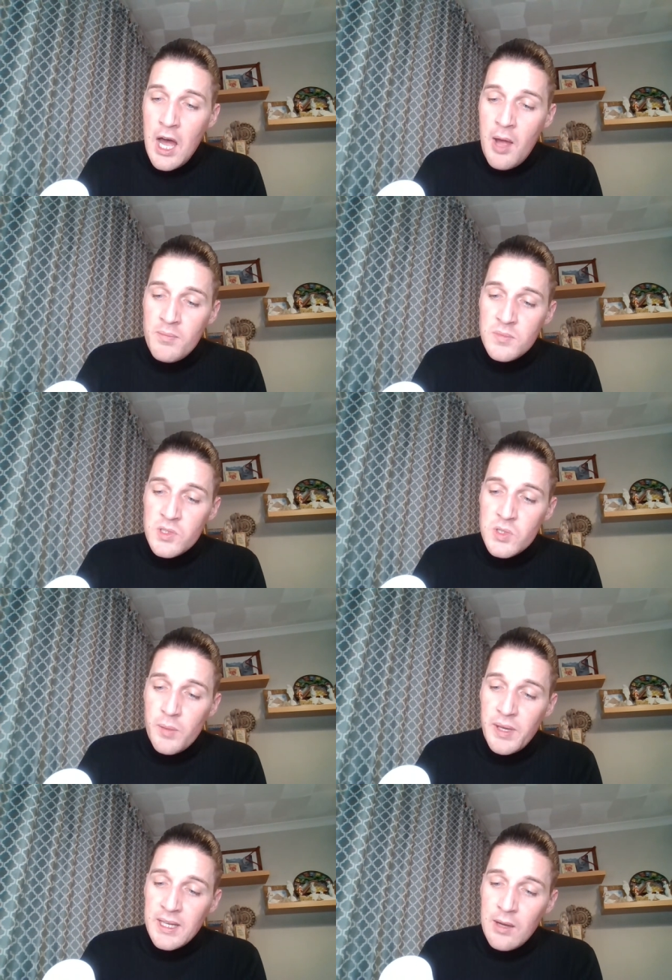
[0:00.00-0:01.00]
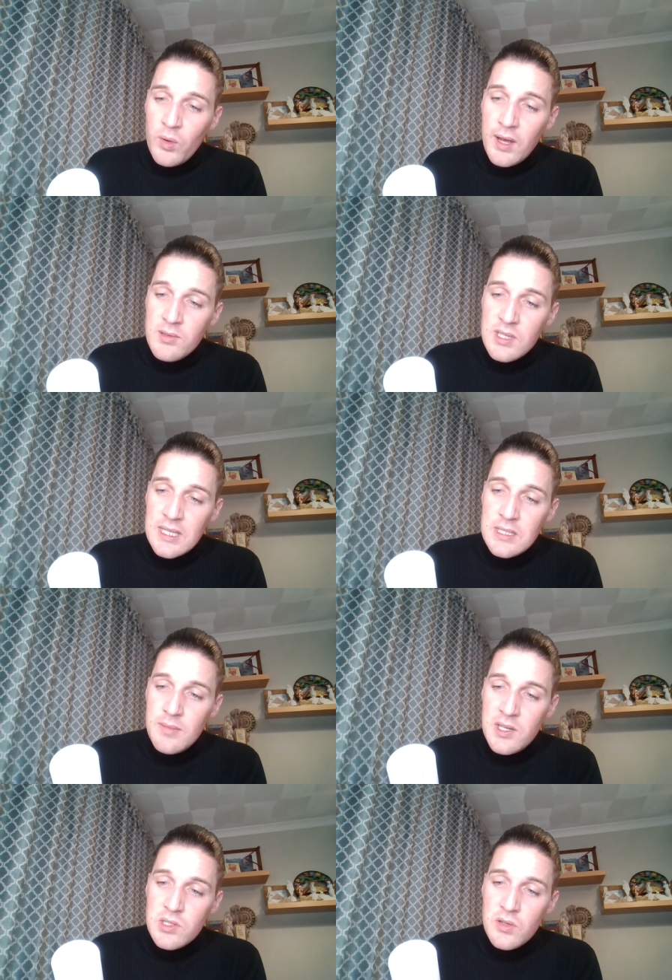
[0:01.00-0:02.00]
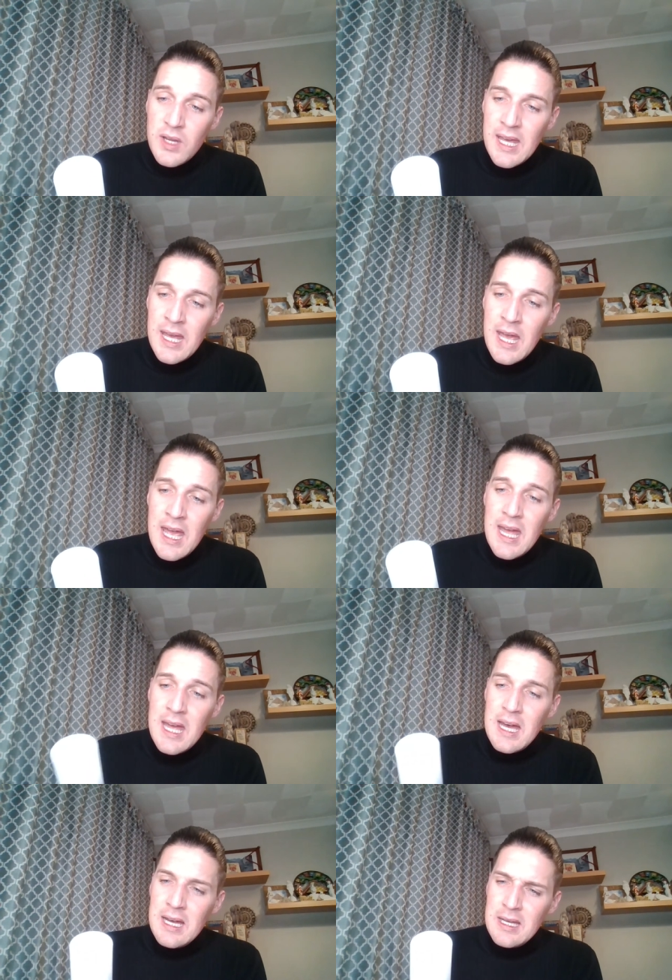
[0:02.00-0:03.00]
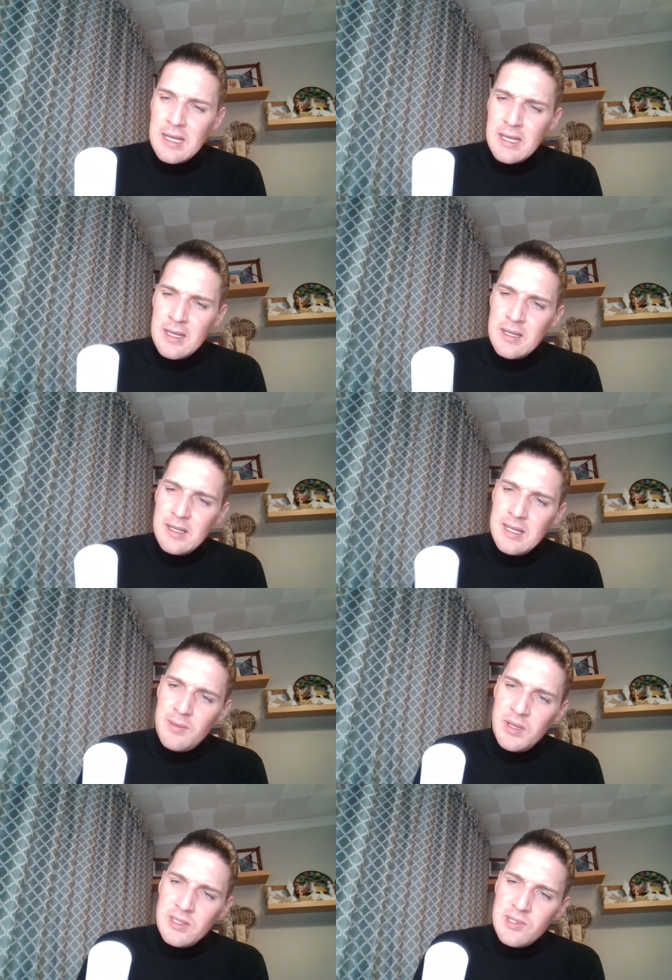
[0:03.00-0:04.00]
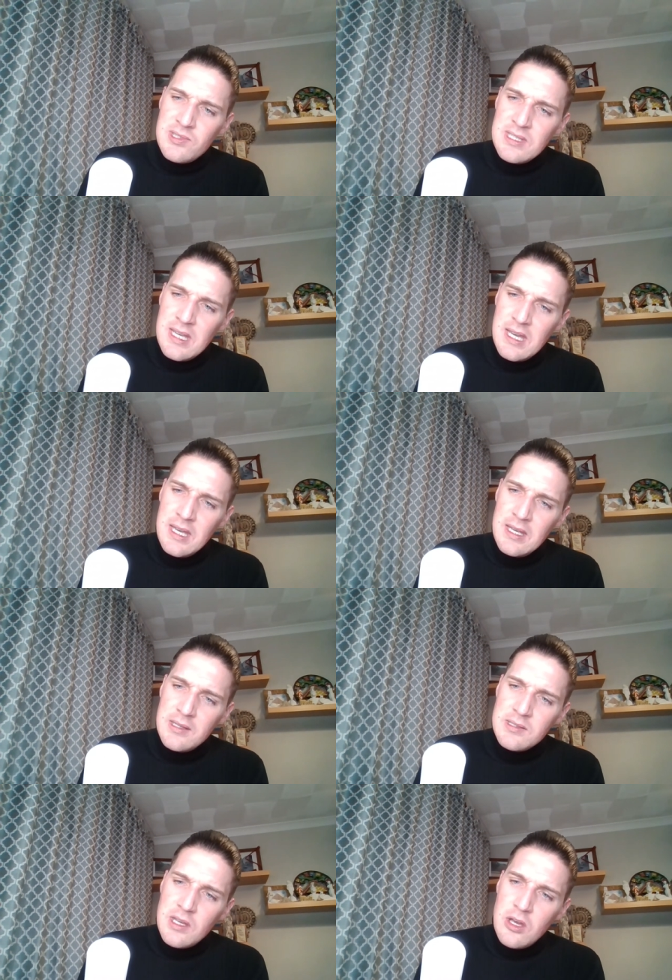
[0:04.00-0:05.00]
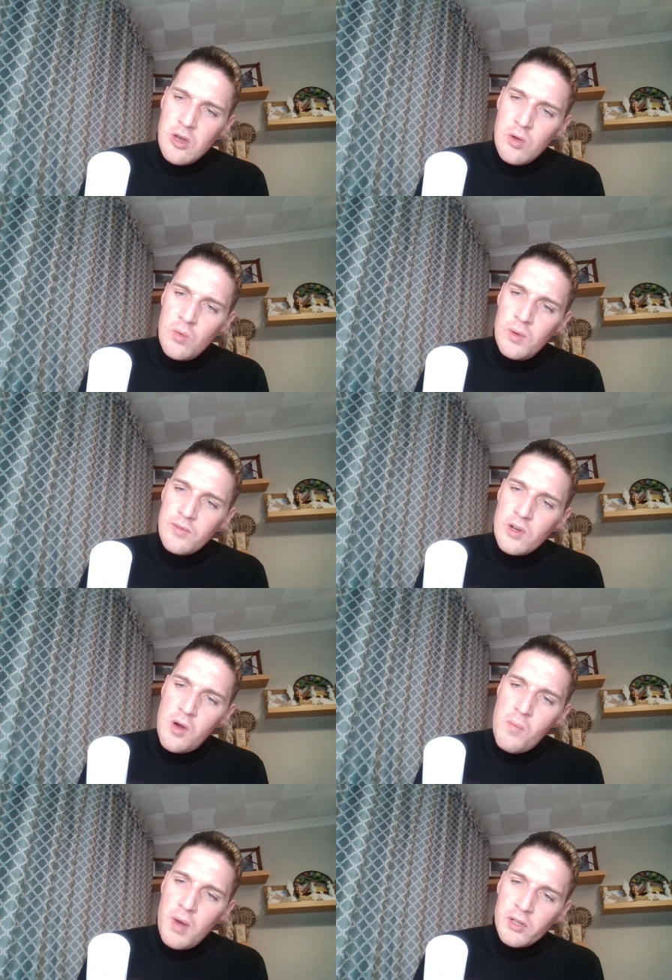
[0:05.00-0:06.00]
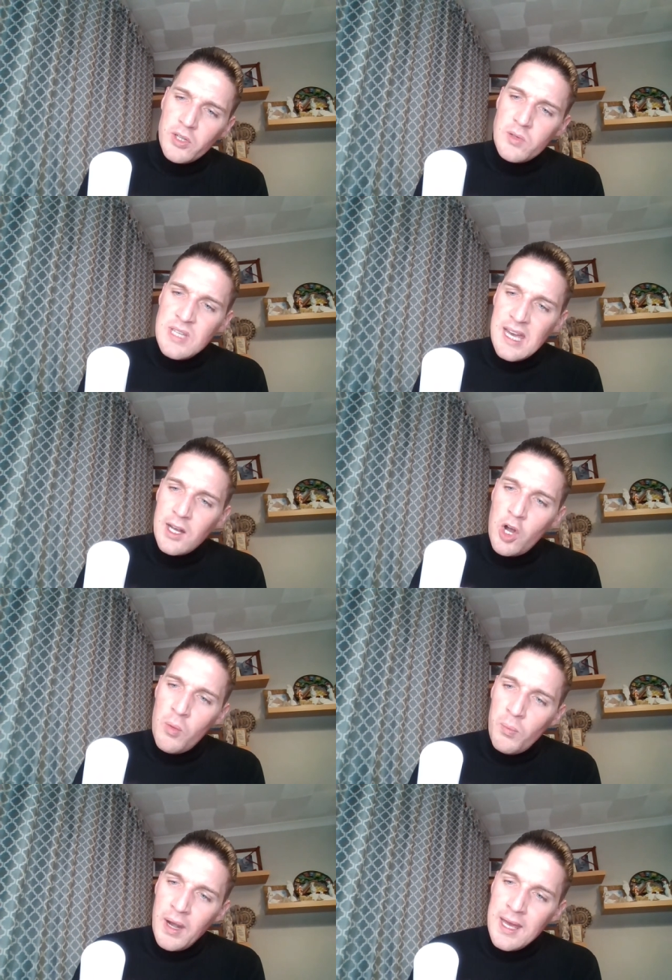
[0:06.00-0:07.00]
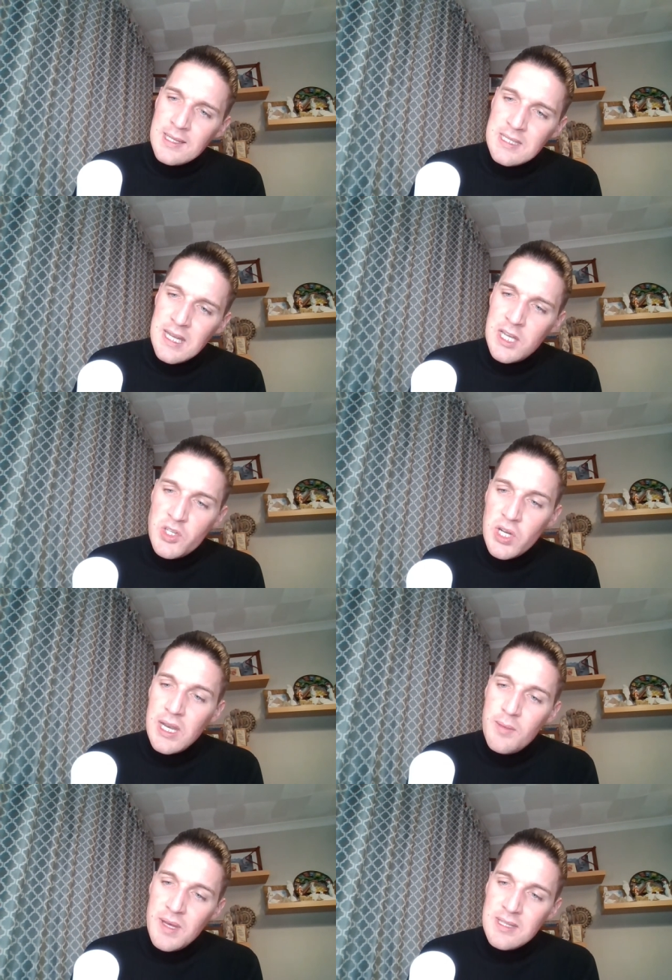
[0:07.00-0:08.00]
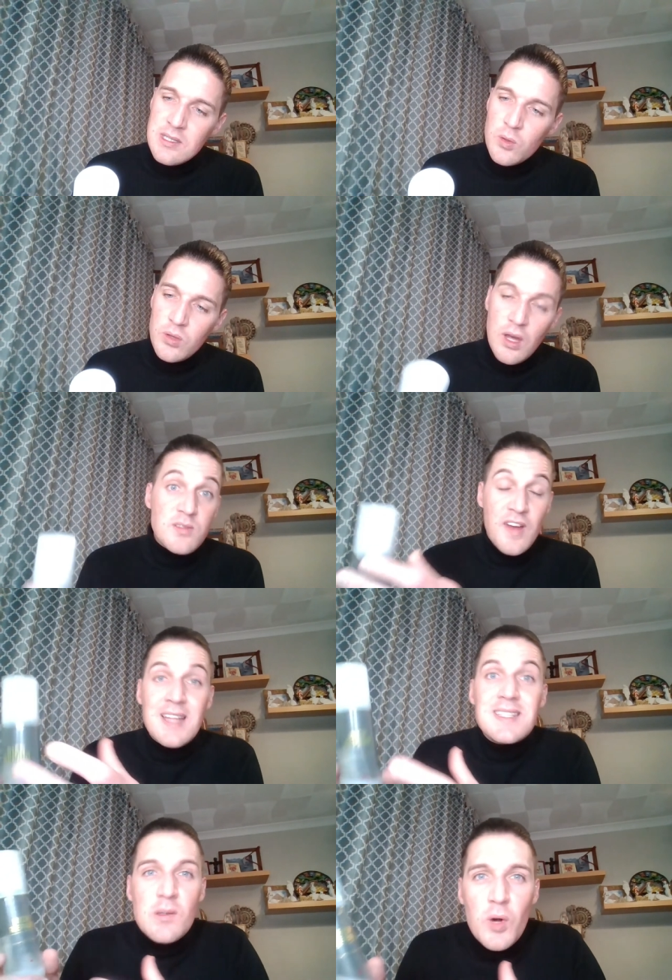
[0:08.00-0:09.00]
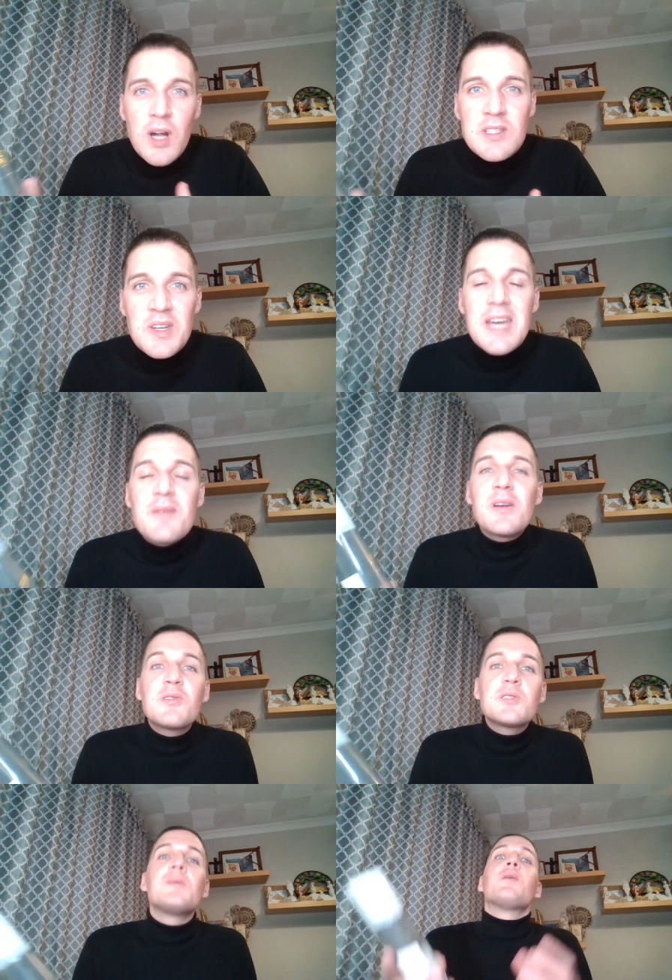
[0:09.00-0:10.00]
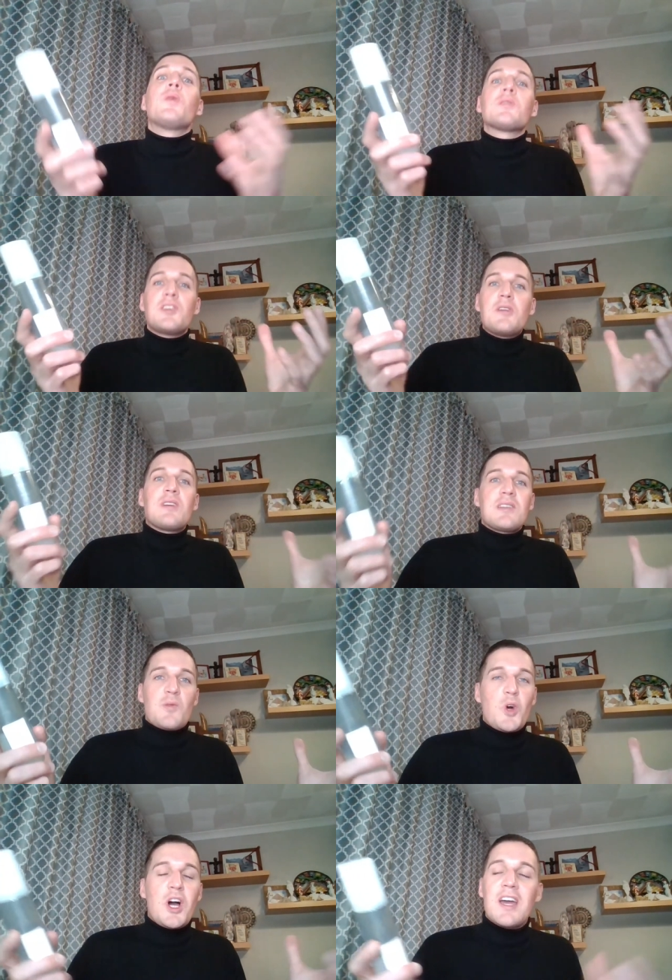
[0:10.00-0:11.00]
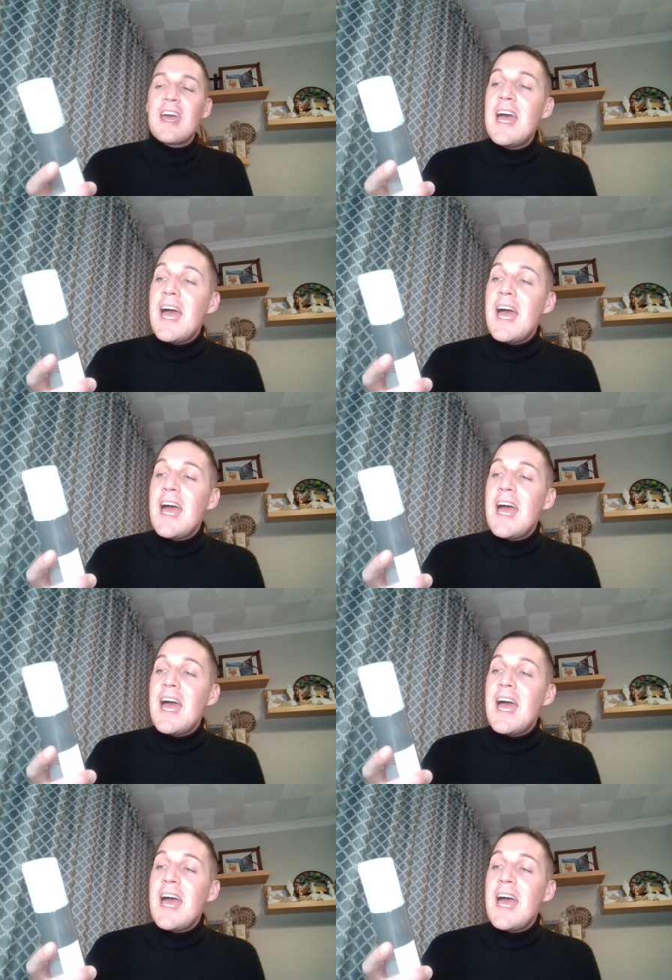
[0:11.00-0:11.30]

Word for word: Um, just trying to pick out what else I need to mention on here. Uh, let me just see. So we've got microtech complex and intralipids and all those fancy words on here, but ultimately you want to know, does it work?